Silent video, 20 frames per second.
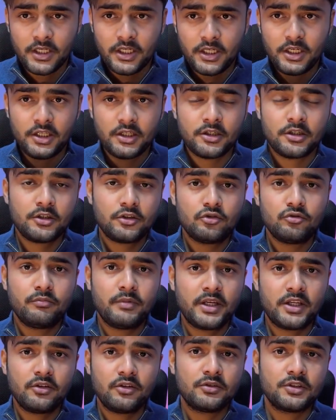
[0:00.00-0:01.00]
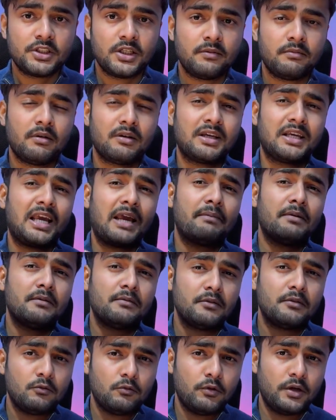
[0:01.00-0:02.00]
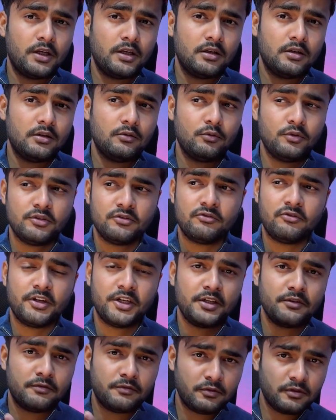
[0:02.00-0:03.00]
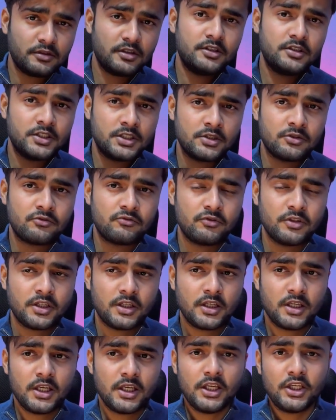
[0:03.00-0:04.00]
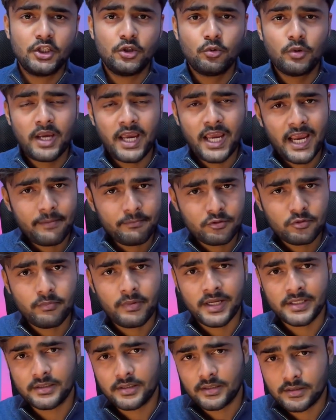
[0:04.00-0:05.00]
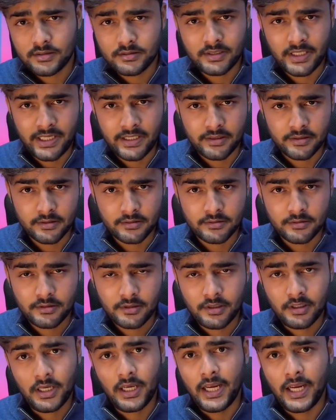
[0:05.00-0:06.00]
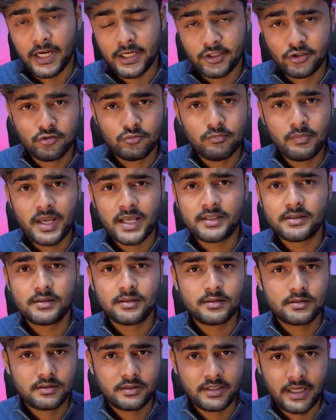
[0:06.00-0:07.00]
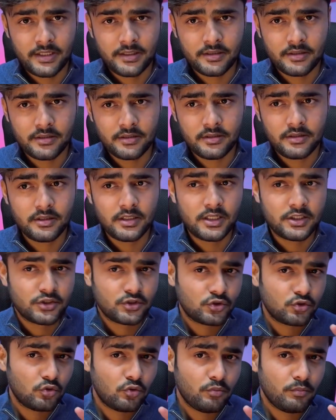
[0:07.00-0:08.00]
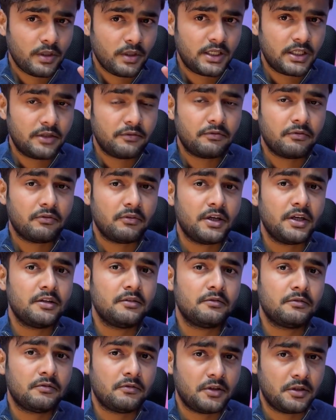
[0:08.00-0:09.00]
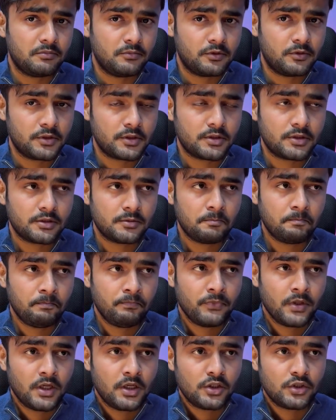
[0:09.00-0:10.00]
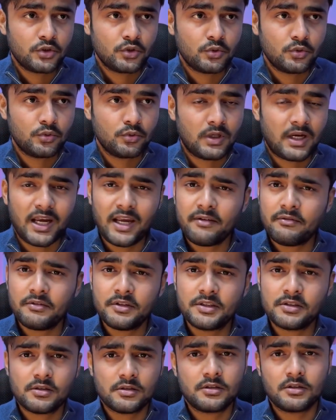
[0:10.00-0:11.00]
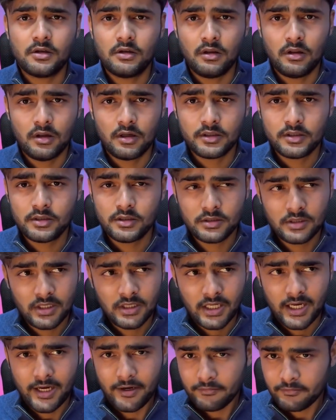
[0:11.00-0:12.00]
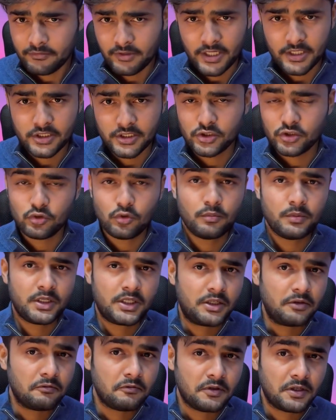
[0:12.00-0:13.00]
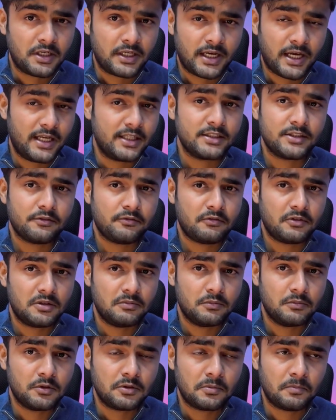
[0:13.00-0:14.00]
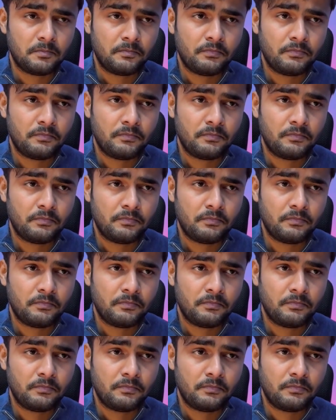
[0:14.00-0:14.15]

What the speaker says: In order to make yourself a capable one who is ready for the industry, you have to match the standard. And to match the standard, there are so many different frameworks. So I have researched a lot. I have tried so many different kinds of framework.